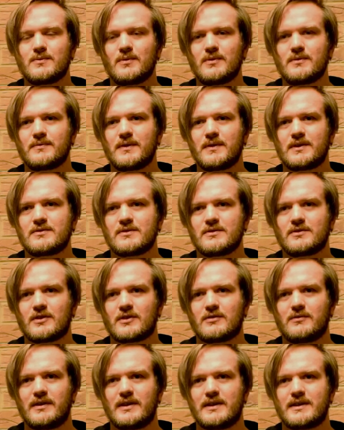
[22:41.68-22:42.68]
This one feature
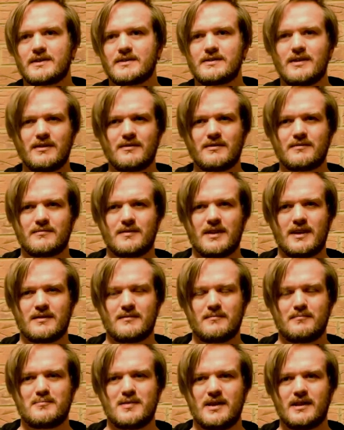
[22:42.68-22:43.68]
that took away, it's not
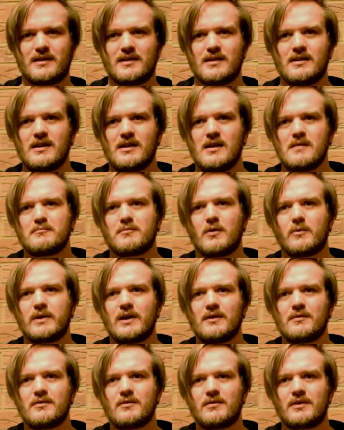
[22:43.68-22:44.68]
big,
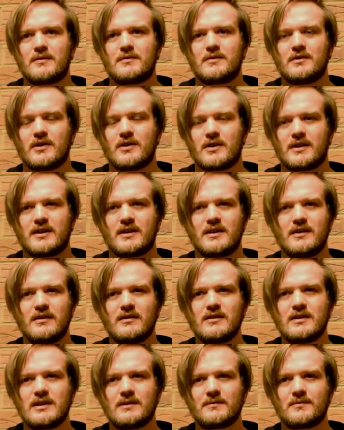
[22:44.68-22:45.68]
but whenever, if you get
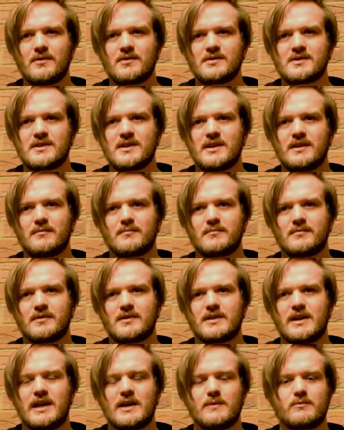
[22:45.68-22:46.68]
killed in the first
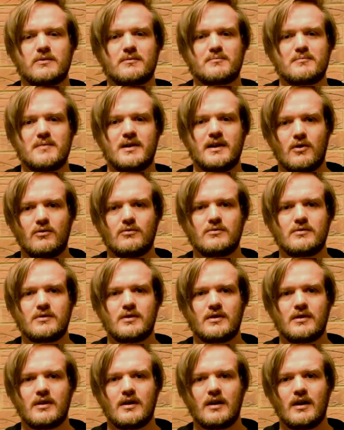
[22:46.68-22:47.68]
game, Gabe would
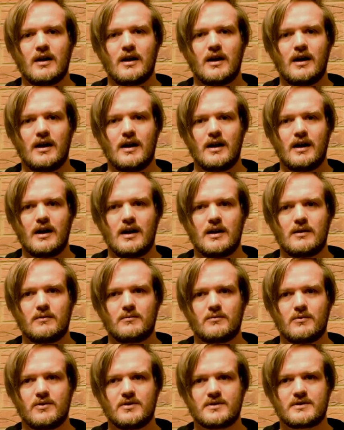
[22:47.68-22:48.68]
groan,
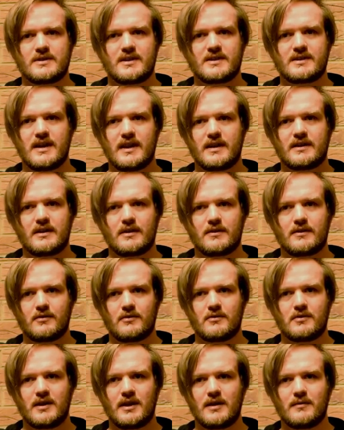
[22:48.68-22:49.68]
whereas in the second
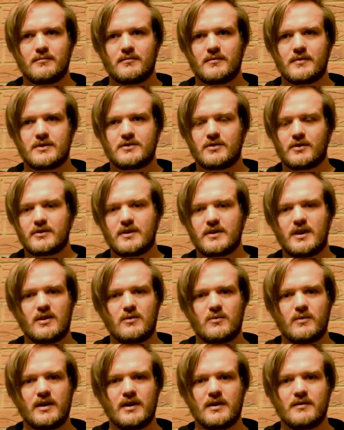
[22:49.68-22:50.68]
and third game, they took
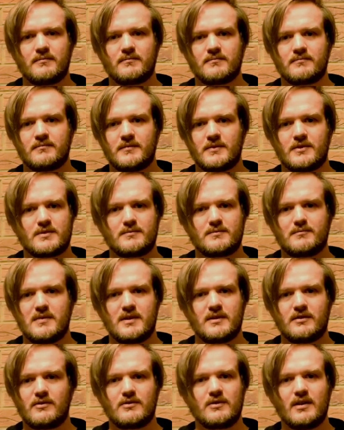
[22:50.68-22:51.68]
that away. He
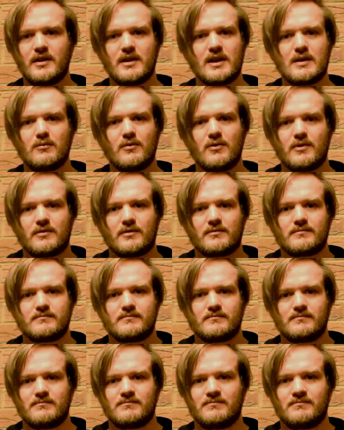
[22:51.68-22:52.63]
doesn't do that anymore.